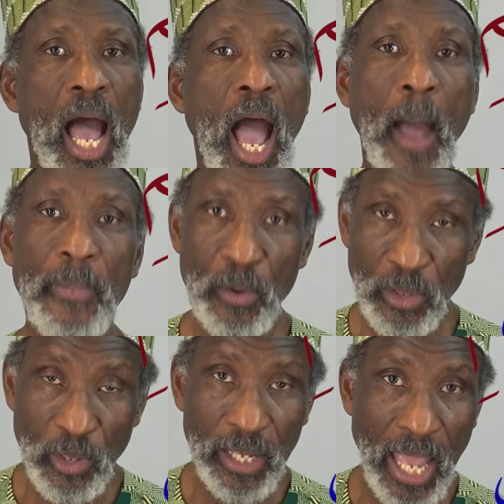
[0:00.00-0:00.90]
I'll be
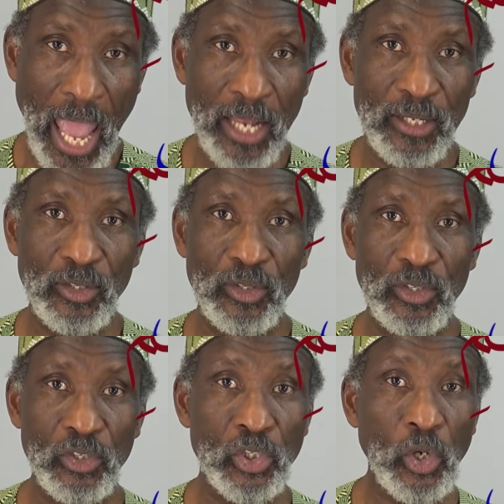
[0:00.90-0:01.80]
with you again
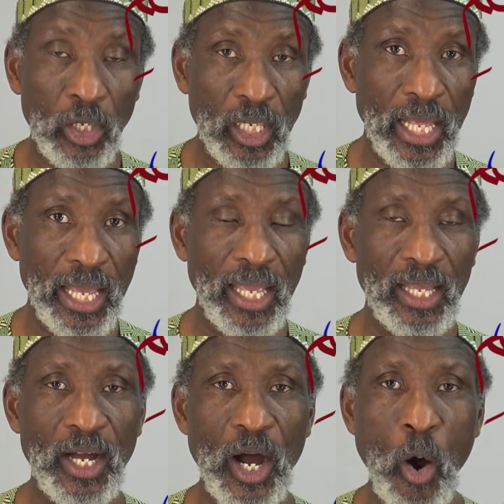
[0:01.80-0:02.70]

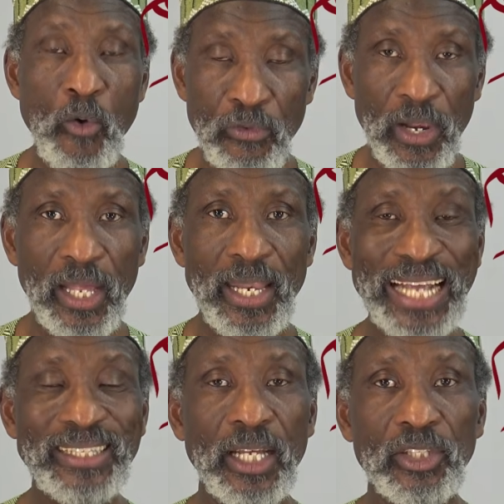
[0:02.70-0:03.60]
shortly, hopefully
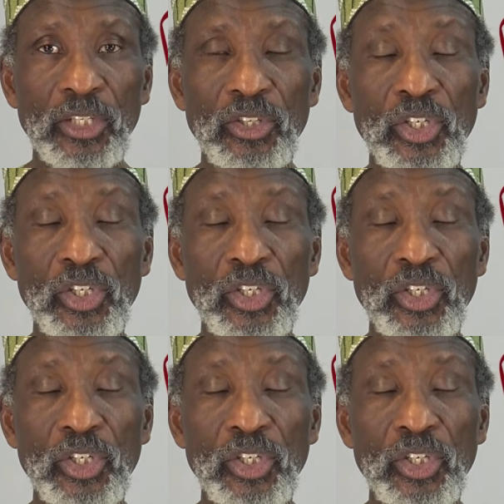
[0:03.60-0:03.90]
next lesson,